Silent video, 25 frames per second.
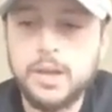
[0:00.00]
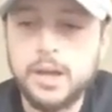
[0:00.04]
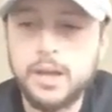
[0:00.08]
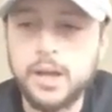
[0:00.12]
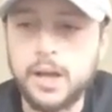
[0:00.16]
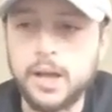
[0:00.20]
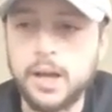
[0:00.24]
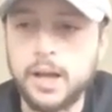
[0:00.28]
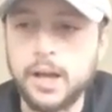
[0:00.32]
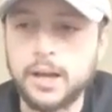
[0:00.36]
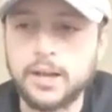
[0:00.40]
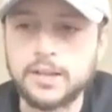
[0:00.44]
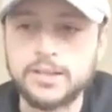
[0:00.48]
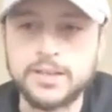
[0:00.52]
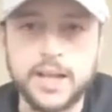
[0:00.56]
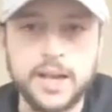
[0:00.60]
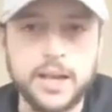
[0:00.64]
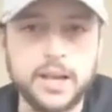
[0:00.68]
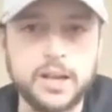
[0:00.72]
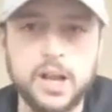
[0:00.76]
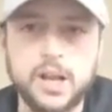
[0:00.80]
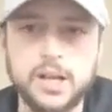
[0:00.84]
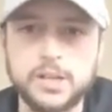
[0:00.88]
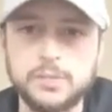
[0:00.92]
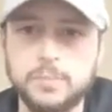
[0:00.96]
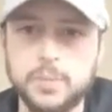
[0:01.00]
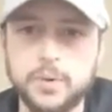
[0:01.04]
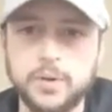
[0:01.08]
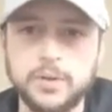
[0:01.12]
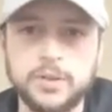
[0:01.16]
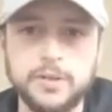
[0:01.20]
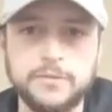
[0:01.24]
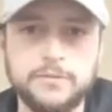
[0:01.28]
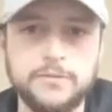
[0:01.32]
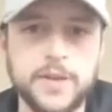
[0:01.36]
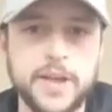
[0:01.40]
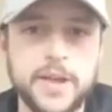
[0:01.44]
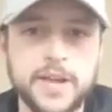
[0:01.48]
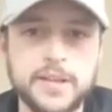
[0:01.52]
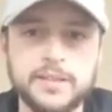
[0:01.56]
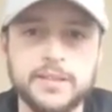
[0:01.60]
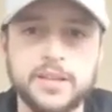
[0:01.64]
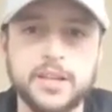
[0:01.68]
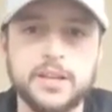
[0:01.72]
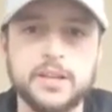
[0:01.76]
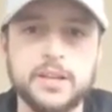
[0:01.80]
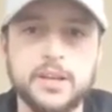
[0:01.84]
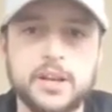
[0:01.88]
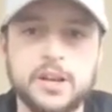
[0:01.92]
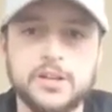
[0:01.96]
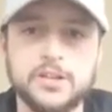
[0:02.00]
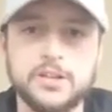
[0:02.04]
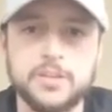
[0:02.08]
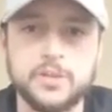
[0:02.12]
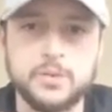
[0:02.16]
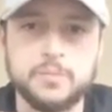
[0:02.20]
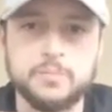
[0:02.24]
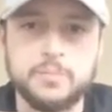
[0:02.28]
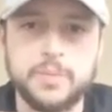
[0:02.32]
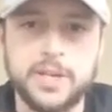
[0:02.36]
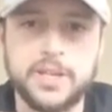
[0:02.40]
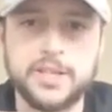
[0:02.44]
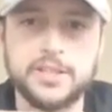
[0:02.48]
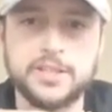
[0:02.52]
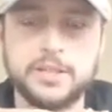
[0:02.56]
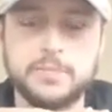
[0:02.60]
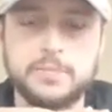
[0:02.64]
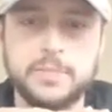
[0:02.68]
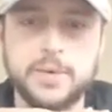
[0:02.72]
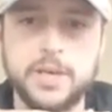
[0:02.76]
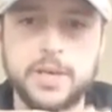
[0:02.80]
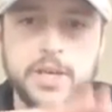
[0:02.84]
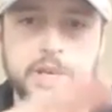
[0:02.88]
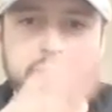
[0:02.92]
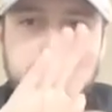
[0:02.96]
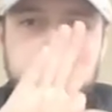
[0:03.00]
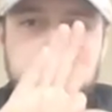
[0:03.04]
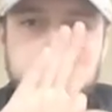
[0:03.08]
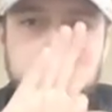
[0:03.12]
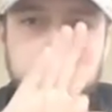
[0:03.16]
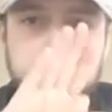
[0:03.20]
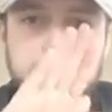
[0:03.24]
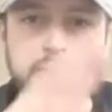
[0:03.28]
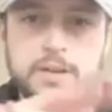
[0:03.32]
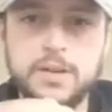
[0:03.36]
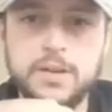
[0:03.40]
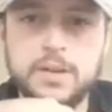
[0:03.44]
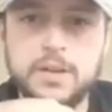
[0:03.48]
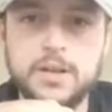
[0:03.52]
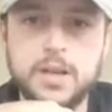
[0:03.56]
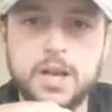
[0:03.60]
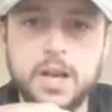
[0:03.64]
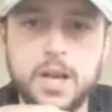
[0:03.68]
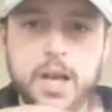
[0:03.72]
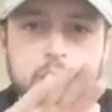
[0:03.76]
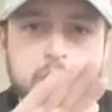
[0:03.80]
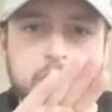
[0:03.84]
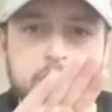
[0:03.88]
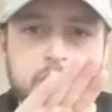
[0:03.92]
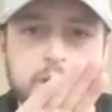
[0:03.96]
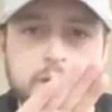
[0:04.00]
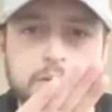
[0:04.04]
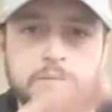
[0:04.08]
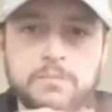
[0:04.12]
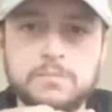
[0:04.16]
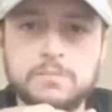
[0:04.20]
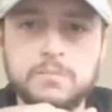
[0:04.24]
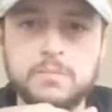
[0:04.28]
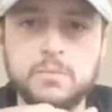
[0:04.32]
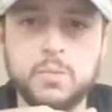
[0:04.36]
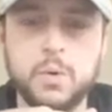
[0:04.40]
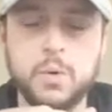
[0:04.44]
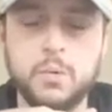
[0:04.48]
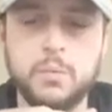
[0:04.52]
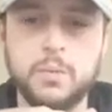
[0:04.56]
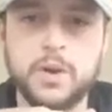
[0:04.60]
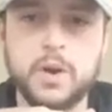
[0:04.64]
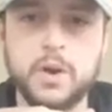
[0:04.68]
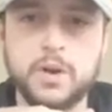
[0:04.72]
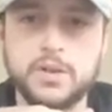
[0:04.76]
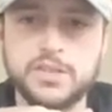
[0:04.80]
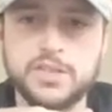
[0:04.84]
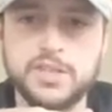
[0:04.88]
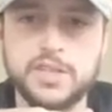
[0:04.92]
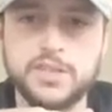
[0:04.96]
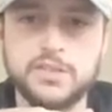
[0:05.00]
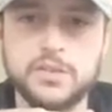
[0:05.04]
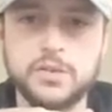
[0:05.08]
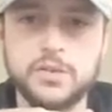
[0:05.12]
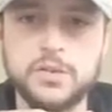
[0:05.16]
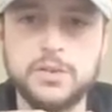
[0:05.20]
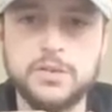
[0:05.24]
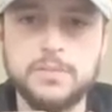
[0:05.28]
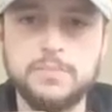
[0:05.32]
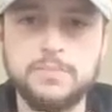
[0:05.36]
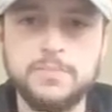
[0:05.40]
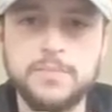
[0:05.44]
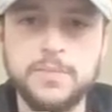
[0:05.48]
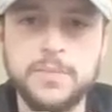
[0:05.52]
Because that can cause birth defects, it can cause their beaks to be what we call scissored.